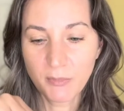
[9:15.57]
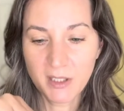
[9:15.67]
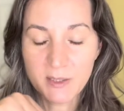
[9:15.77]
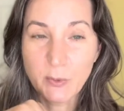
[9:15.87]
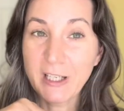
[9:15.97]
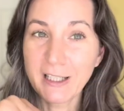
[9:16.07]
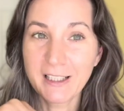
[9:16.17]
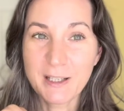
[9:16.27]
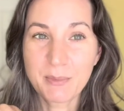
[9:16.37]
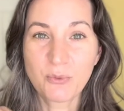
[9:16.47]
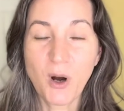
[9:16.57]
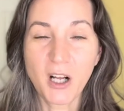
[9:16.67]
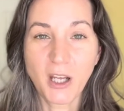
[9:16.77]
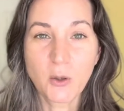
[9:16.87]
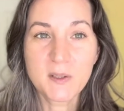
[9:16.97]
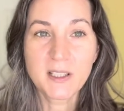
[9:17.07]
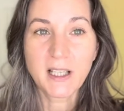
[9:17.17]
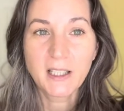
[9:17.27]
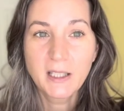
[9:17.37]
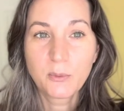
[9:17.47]
sprinkle on top of water, you'll see
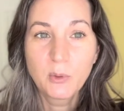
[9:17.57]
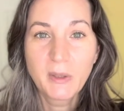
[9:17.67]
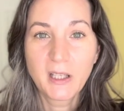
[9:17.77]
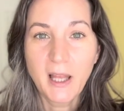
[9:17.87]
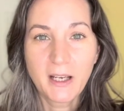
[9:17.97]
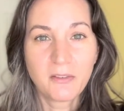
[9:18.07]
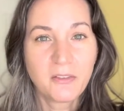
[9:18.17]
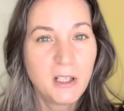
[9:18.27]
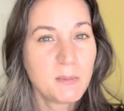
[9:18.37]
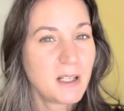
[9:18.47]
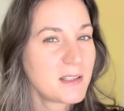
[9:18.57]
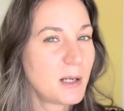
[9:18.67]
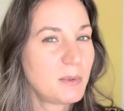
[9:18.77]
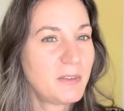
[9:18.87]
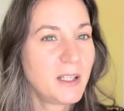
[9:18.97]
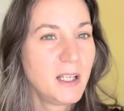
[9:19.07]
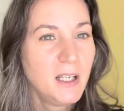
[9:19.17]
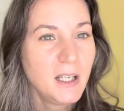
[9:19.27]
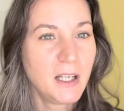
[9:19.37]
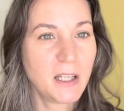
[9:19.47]
that there will be like a film on top of it
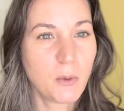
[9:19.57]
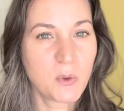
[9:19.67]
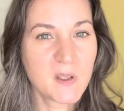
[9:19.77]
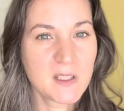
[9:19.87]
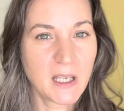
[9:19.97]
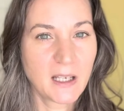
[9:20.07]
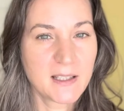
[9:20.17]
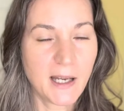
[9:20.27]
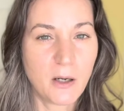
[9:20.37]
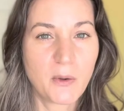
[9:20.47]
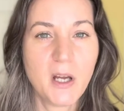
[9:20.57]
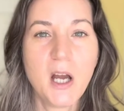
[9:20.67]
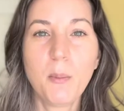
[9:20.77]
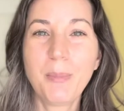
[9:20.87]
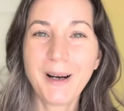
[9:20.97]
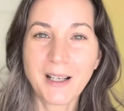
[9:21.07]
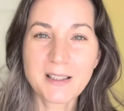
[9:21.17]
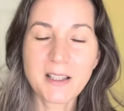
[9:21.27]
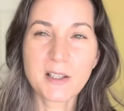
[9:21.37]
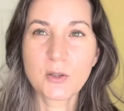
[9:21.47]
and they won't sink down. But
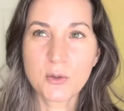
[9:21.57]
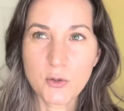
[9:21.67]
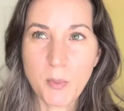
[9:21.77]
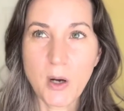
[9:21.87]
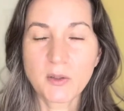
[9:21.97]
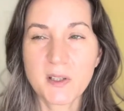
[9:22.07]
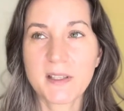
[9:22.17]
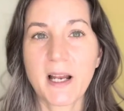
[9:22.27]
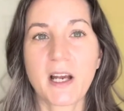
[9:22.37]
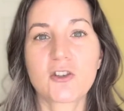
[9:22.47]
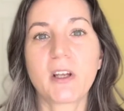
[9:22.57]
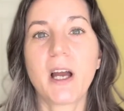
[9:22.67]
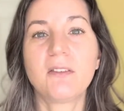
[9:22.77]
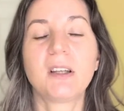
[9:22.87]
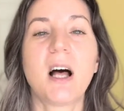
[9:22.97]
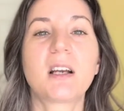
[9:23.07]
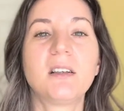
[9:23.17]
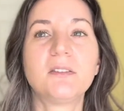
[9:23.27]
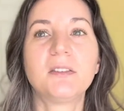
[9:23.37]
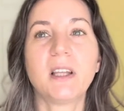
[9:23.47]
there's also powders that actually have a lot
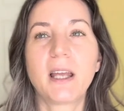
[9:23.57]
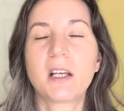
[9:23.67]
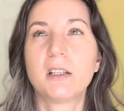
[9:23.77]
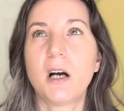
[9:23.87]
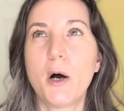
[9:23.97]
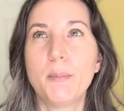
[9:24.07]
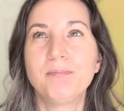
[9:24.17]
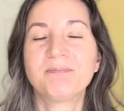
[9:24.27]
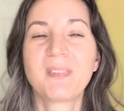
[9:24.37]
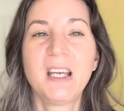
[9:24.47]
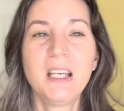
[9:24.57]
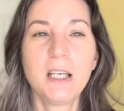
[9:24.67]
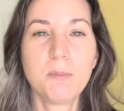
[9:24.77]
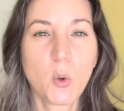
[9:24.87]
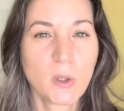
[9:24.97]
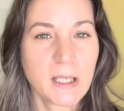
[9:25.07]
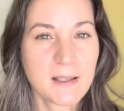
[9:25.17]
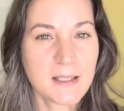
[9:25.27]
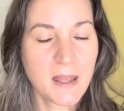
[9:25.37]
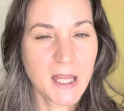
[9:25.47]
of like
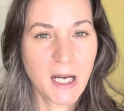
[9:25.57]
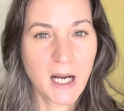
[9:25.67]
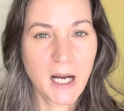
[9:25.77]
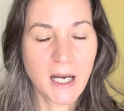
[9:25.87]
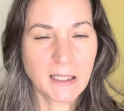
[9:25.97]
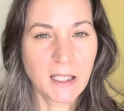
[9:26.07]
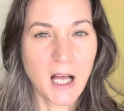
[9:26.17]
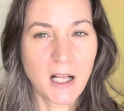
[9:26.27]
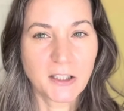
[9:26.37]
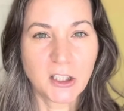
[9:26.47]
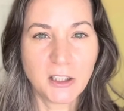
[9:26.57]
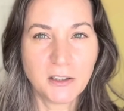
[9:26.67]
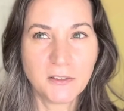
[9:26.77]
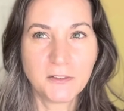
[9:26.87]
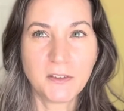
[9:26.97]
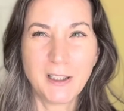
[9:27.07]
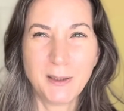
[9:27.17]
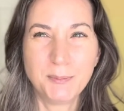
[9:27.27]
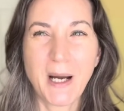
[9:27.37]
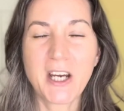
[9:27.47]
emollients in there and a lot of
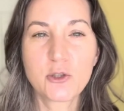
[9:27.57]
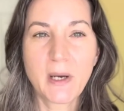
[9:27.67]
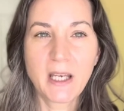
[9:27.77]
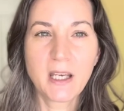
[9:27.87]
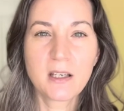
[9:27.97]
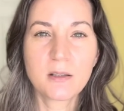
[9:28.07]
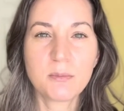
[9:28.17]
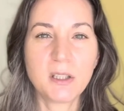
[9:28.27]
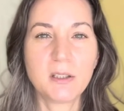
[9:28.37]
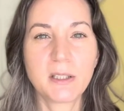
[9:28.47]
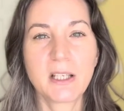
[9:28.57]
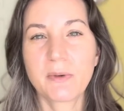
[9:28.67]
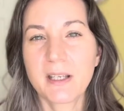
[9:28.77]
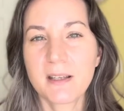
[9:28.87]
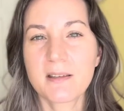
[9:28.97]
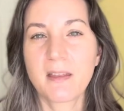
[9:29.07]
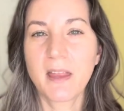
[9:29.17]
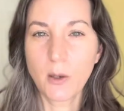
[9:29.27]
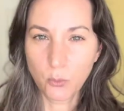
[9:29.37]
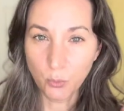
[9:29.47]
hydrating ingredients, and
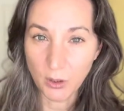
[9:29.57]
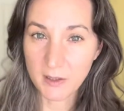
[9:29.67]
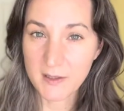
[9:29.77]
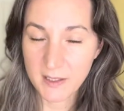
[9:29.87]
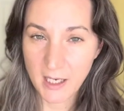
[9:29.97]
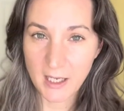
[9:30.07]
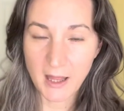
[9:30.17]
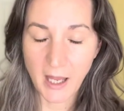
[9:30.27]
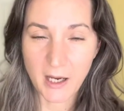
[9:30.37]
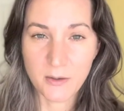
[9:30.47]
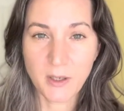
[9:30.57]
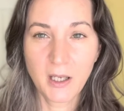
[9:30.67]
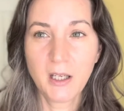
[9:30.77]
they will sink down.